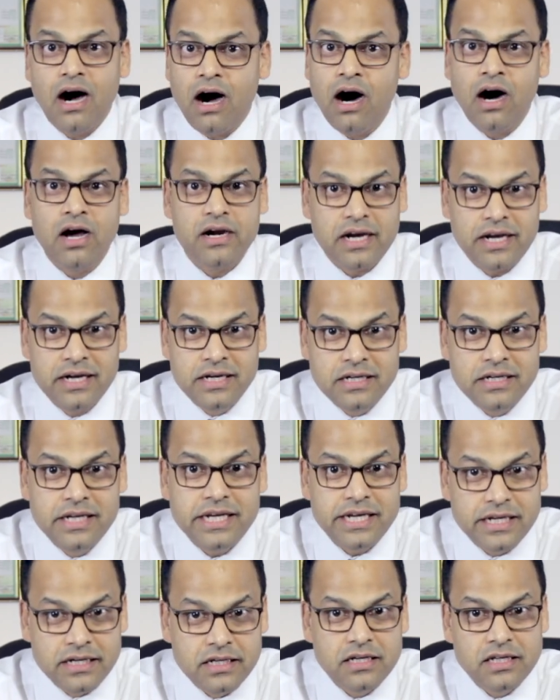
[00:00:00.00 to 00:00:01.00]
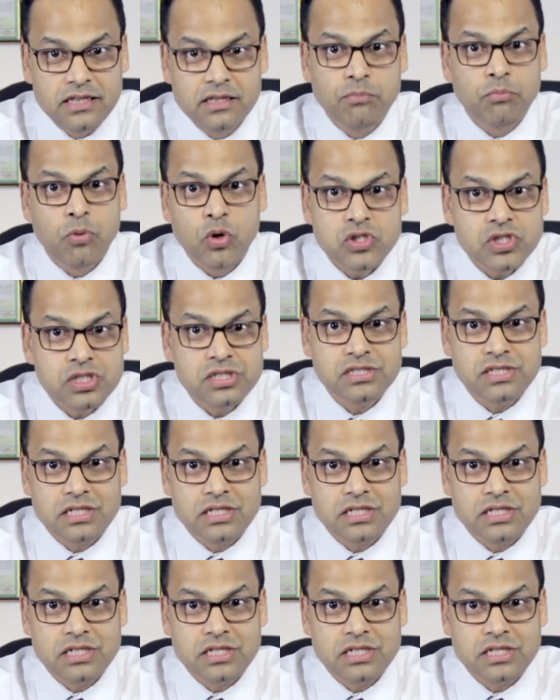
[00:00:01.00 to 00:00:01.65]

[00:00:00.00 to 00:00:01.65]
are indeed the most